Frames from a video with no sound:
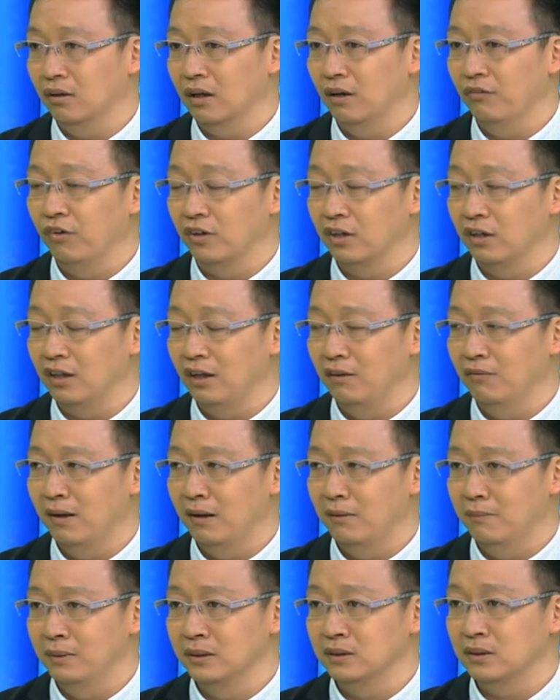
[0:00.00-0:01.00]
okay, for the
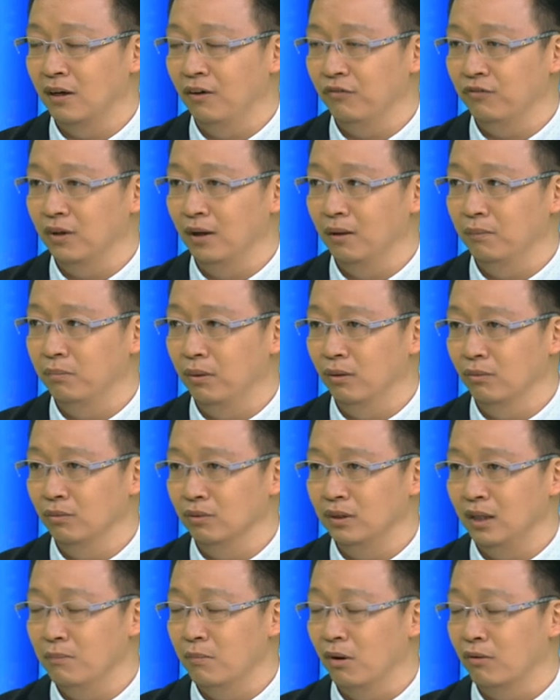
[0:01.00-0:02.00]
developments of the
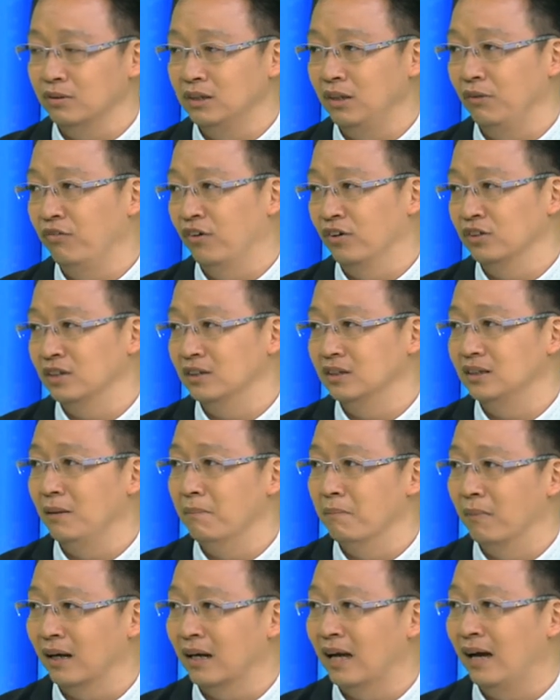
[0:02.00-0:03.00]
pro-democracy forces
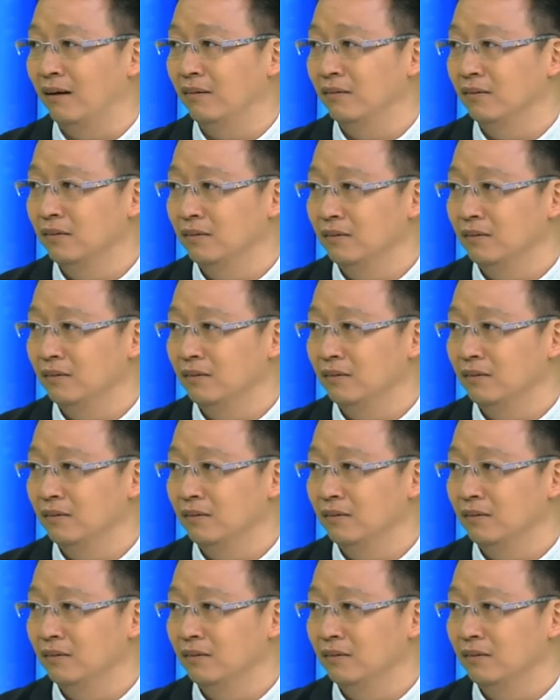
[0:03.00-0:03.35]
in Macau.